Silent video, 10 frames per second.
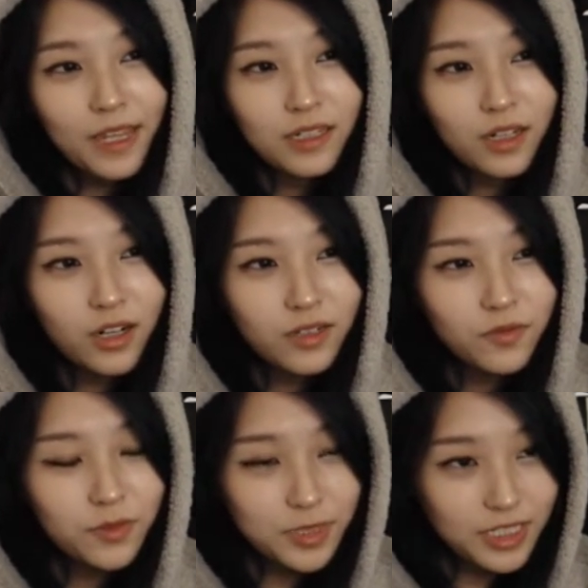hard
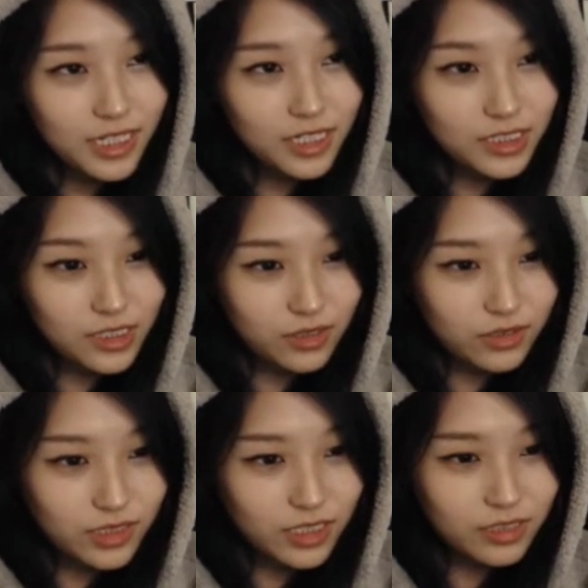for me to get into
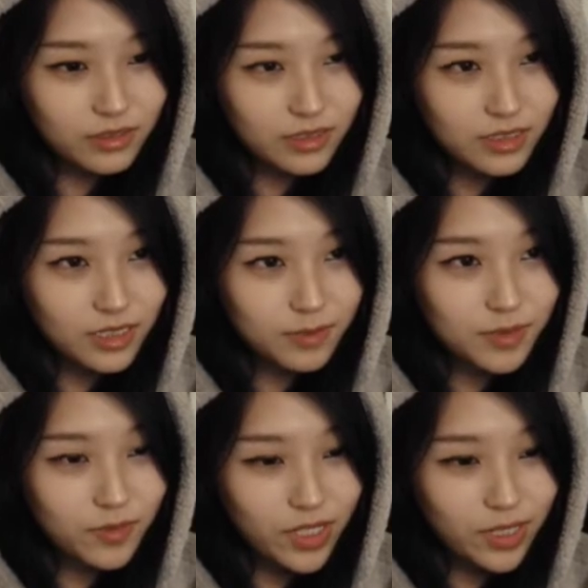those types
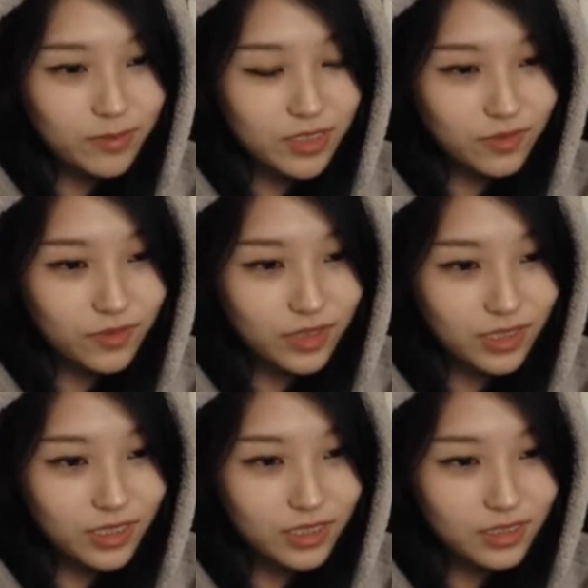of games, I feel
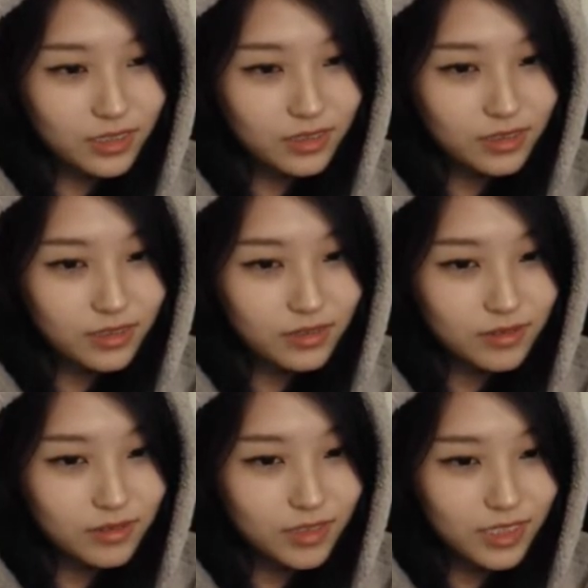like,
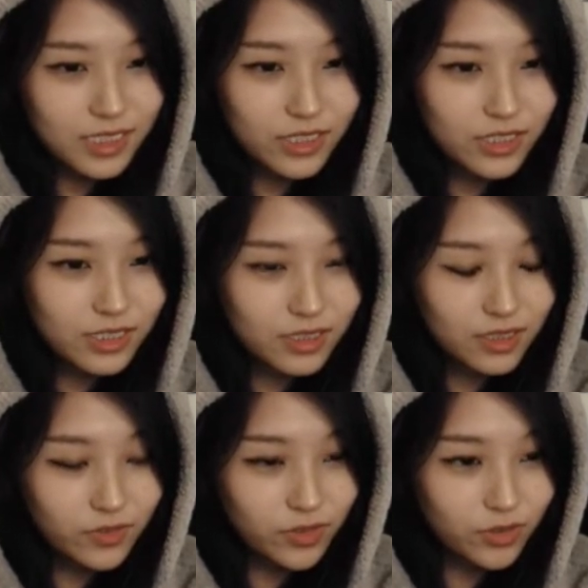because I just
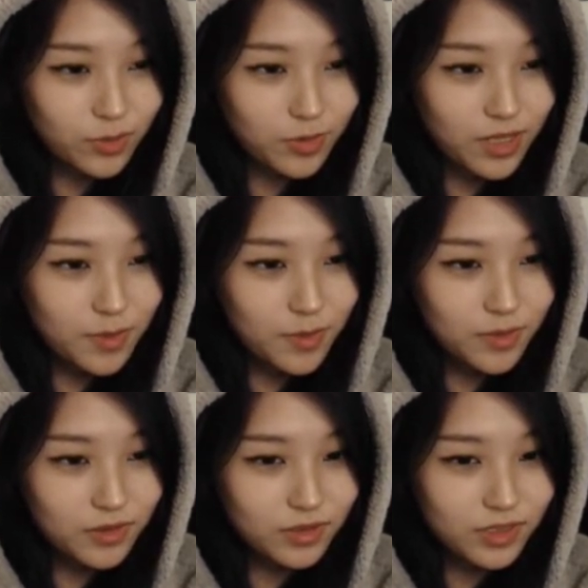never grew up with
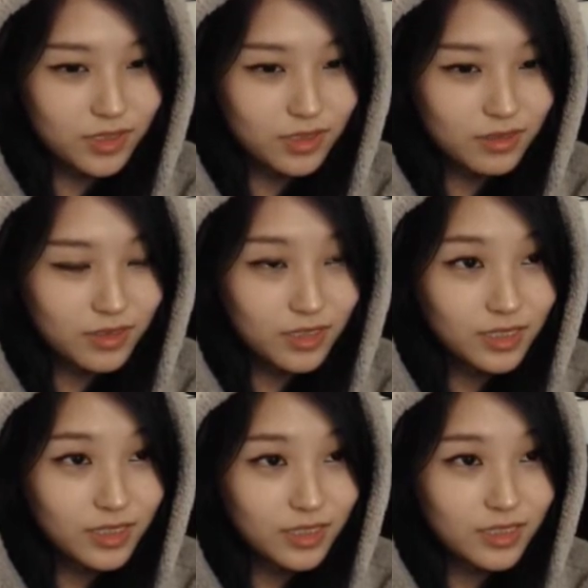MMOs.
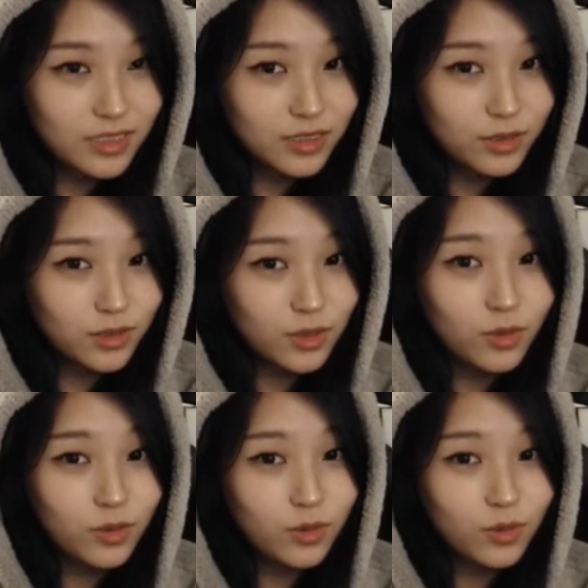
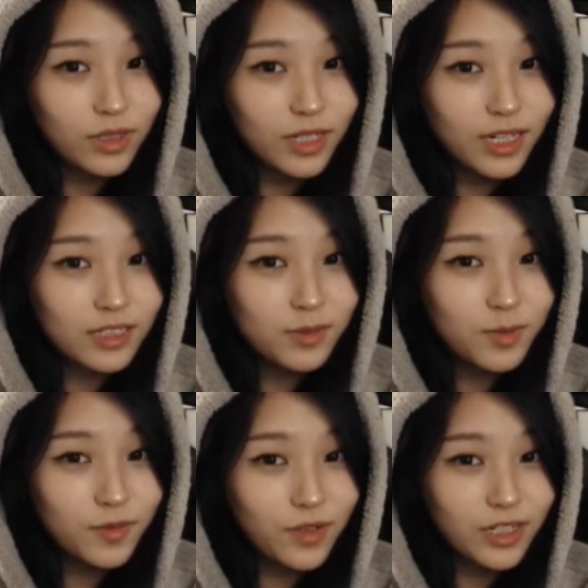So it has to be
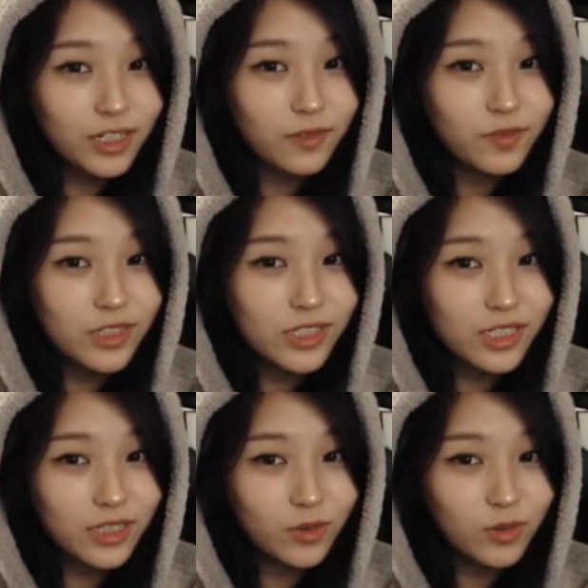very
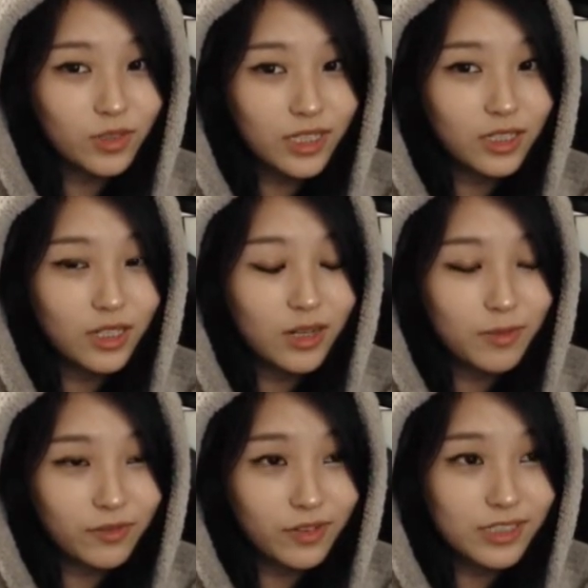convincing, or like a lot of my
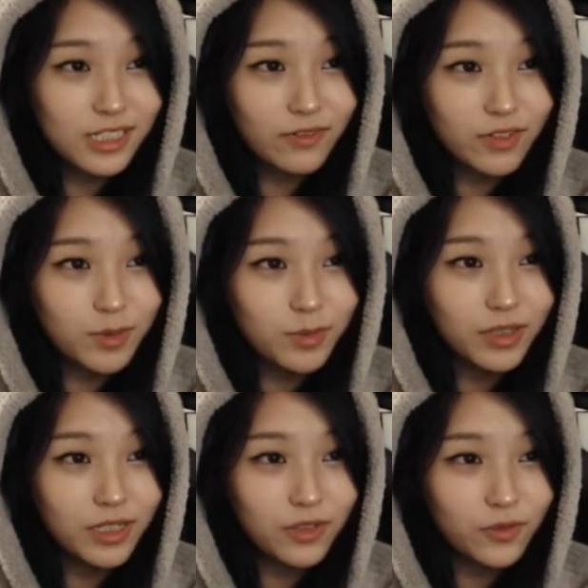friends have to be
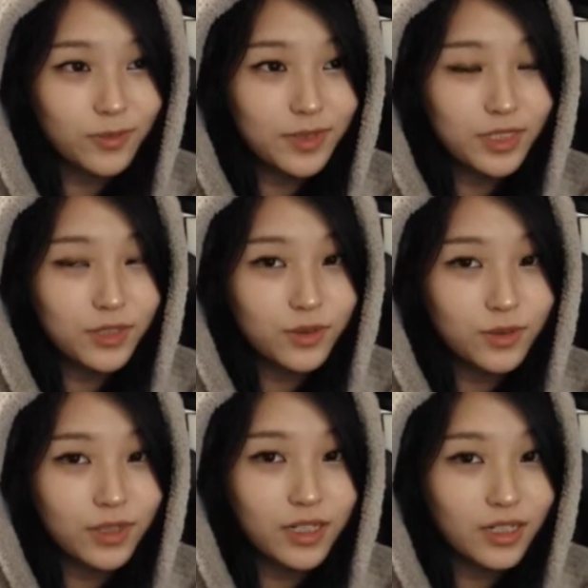playing for me to
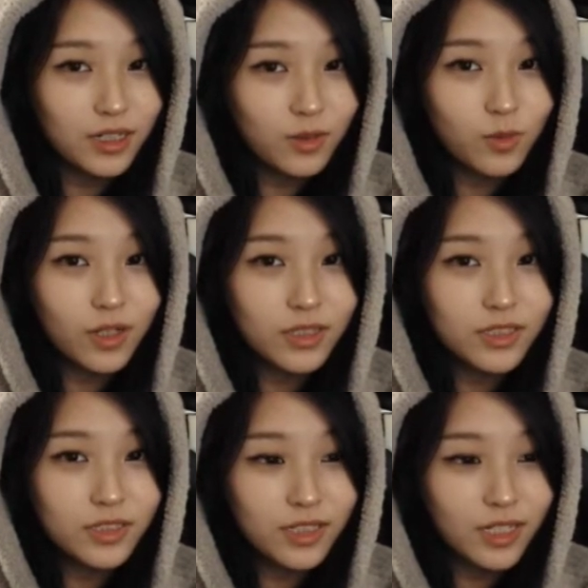want
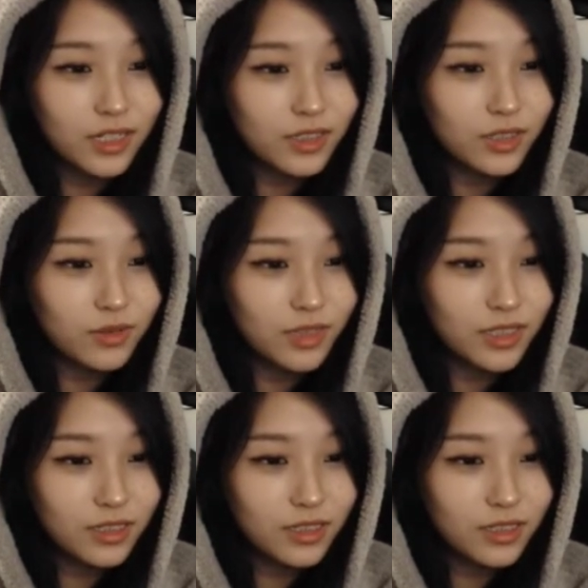to get into it.